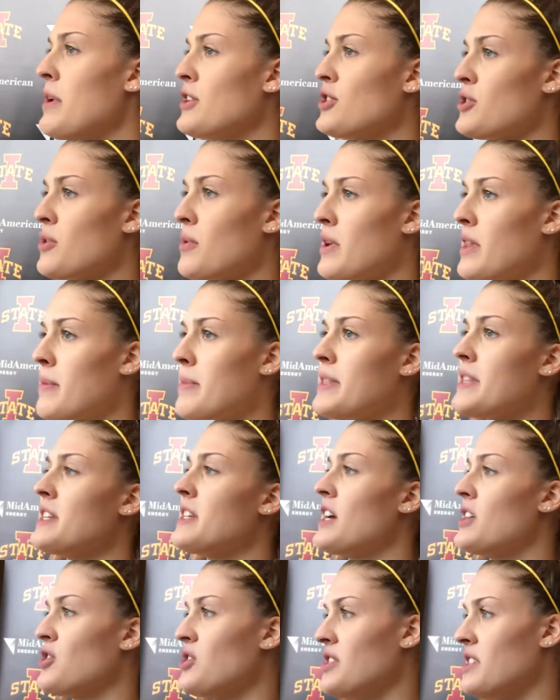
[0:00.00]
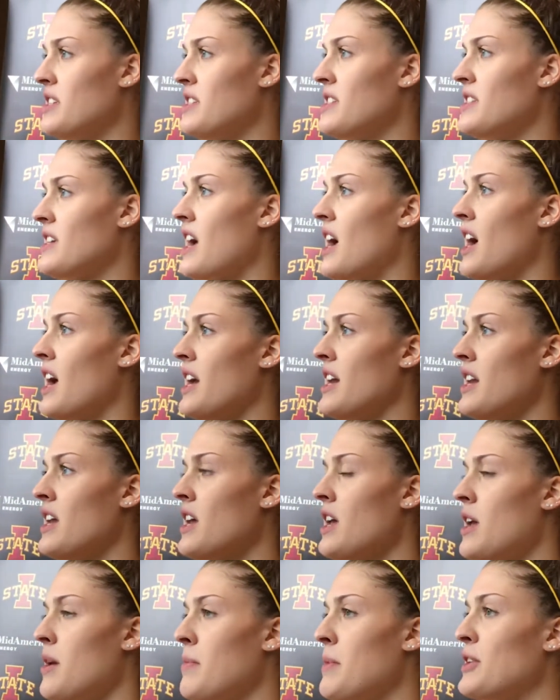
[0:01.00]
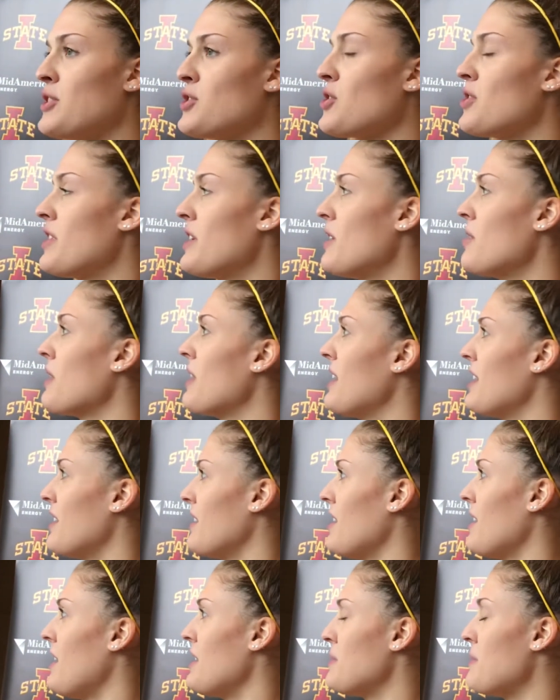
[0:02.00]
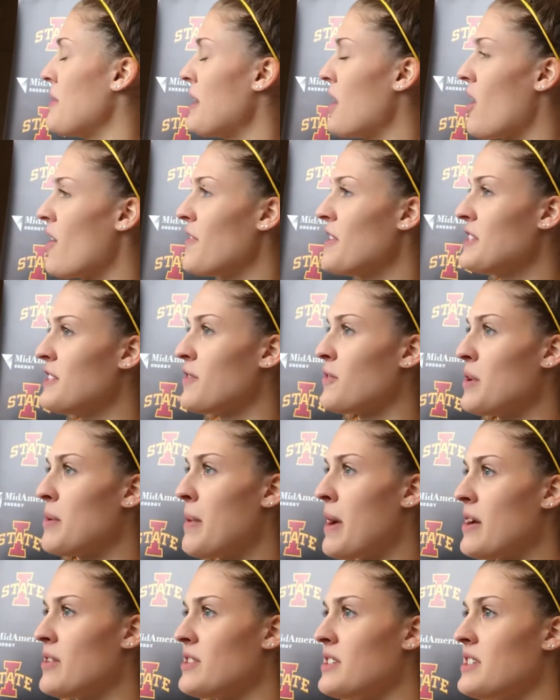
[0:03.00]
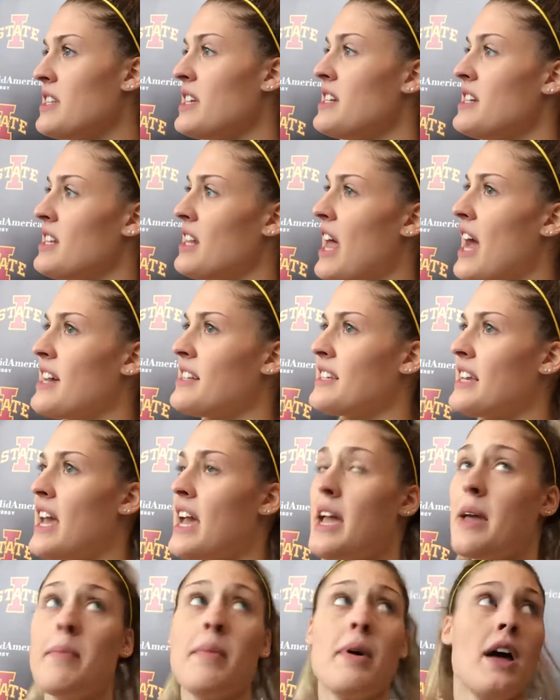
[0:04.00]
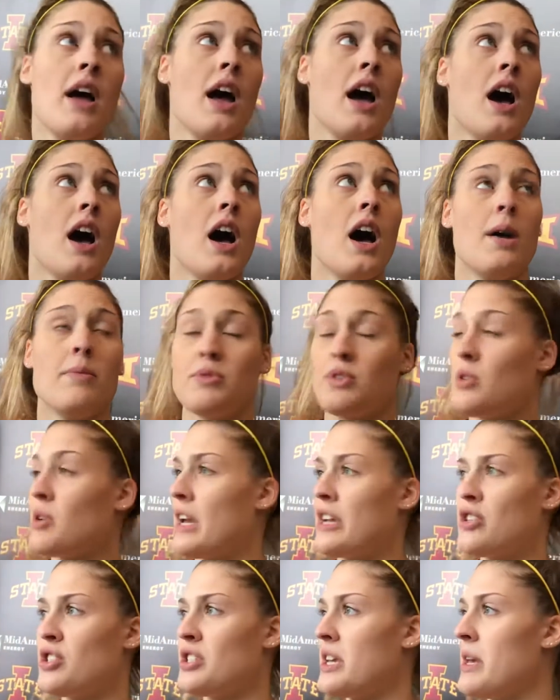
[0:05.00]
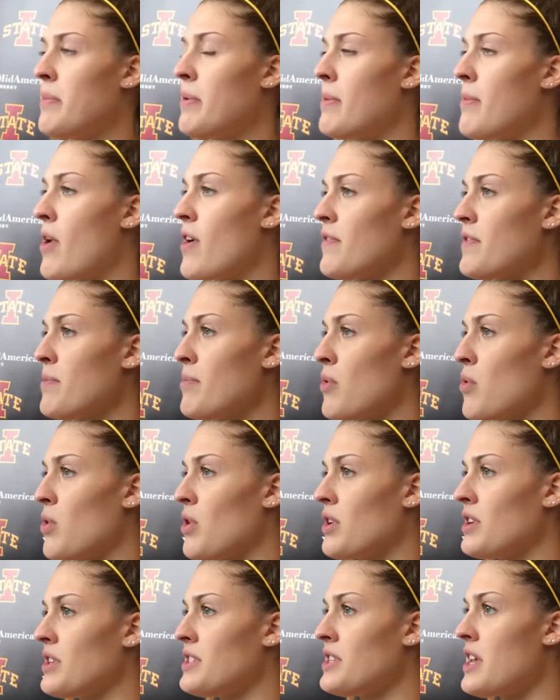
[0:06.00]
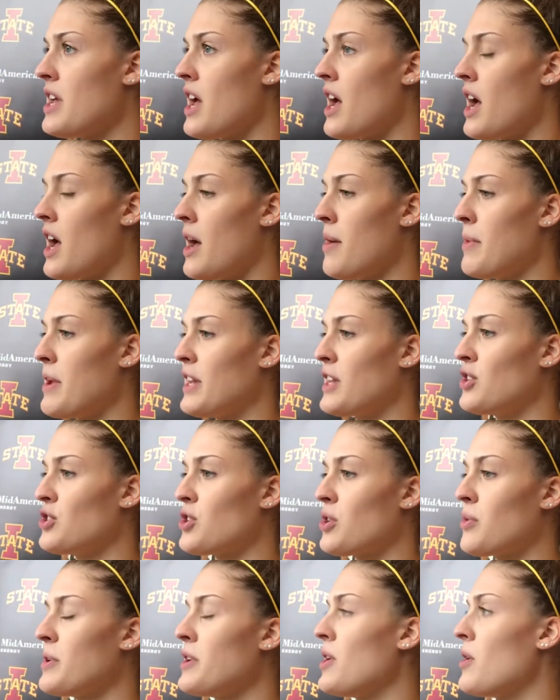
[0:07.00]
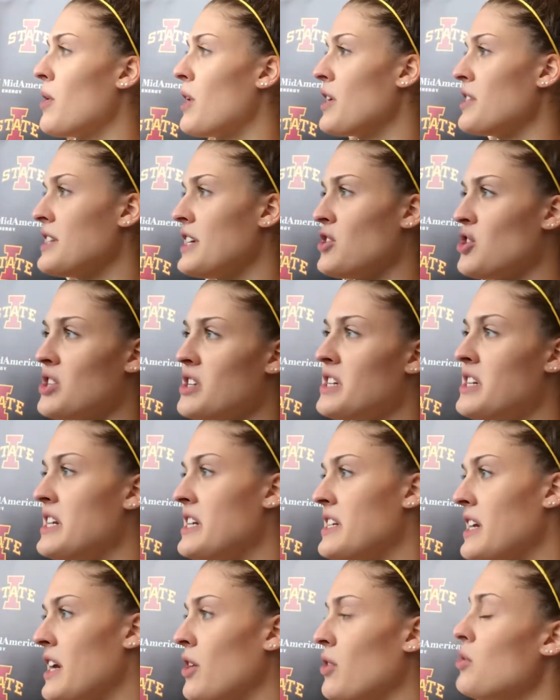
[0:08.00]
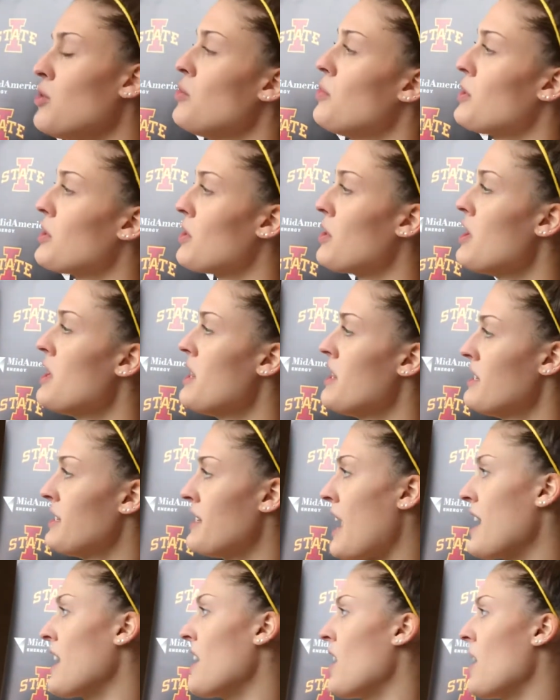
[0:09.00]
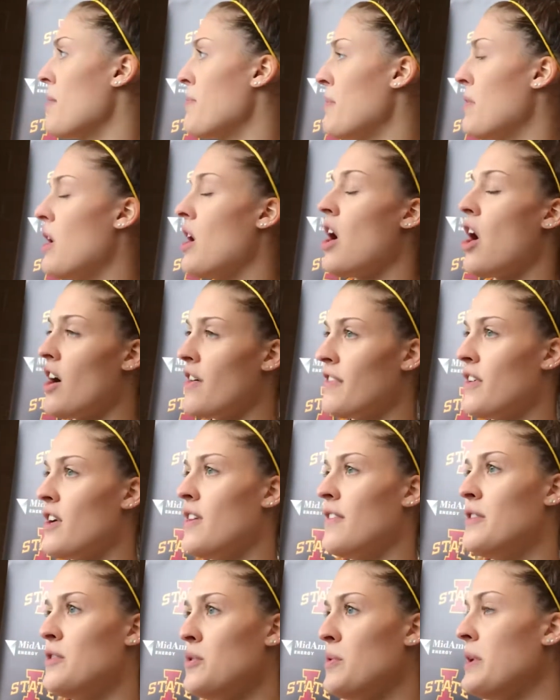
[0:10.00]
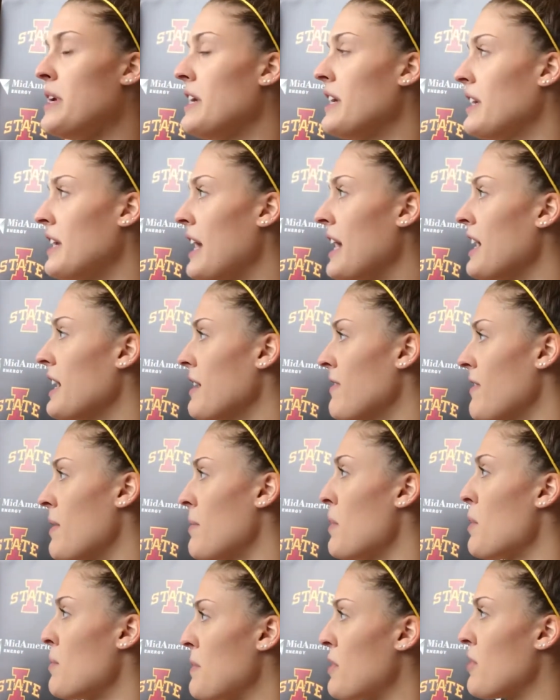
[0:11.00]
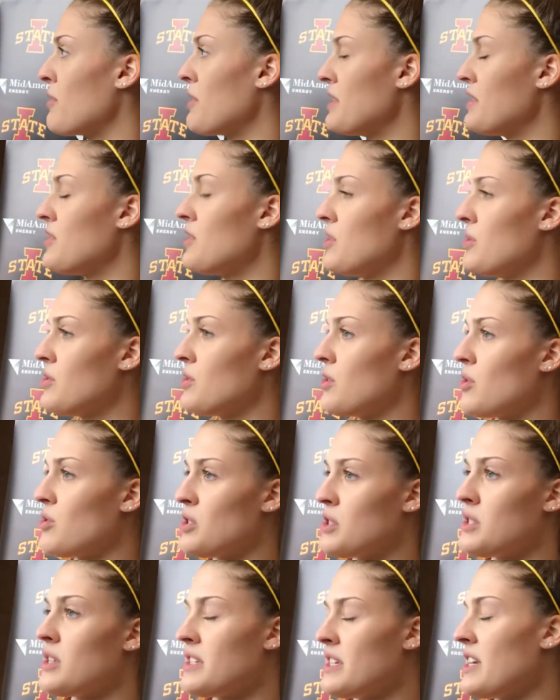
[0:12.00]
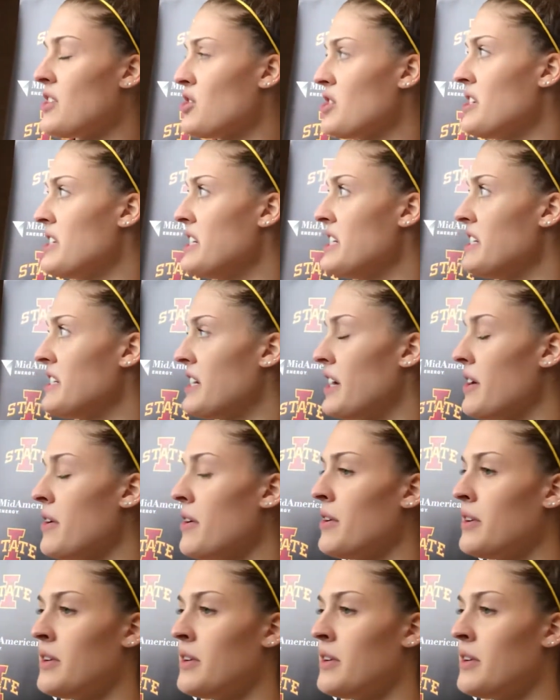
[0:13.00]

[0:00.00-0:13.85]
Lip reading: make sure we limit the touches inside, make sure they don't get as many offensive rebounds as they did last game. So yeah, just keeping them off the boards, making sure we know our attention to detail, who we're sagging up off of, who we can't give up open threes to. So just attention to detail.